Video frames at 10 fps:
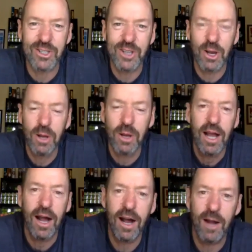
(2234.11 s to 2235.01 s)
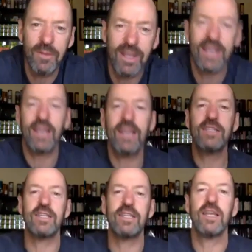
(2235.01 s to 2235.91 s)
So um, yes.
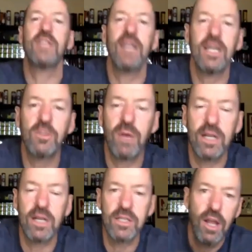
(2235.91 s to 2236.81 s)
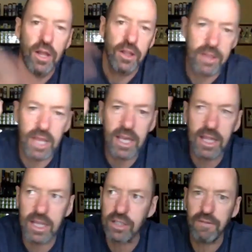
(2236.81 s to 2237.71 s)
here's, here's the next one is think okay. of
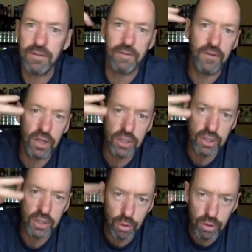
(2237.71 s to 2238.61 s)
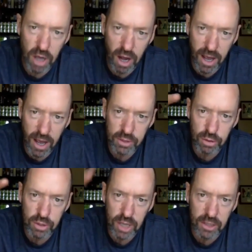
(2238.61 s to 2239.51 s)
this. The first two times you
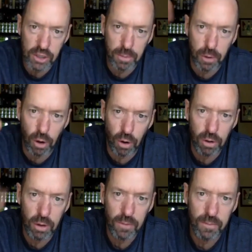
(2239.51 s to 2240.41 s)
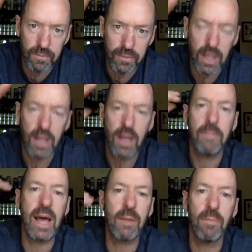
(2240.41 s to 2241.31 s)
touch a ball
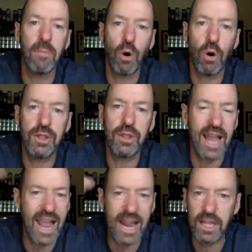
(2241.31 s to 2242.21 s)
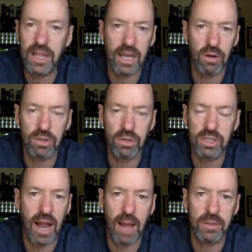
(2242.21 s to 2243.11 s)
matter more than anything else that
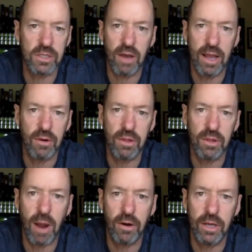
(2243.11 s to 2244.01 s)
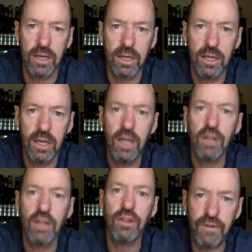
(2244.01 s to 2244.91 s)
happens later in the rally the
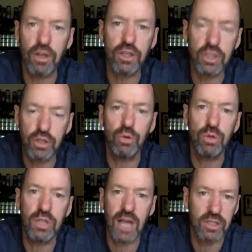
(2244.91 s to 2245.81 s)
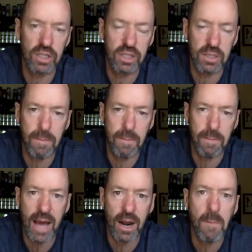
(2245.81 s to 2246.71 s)
first two touches
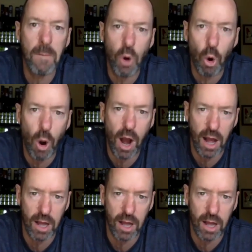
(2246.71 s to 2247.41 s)
matter more.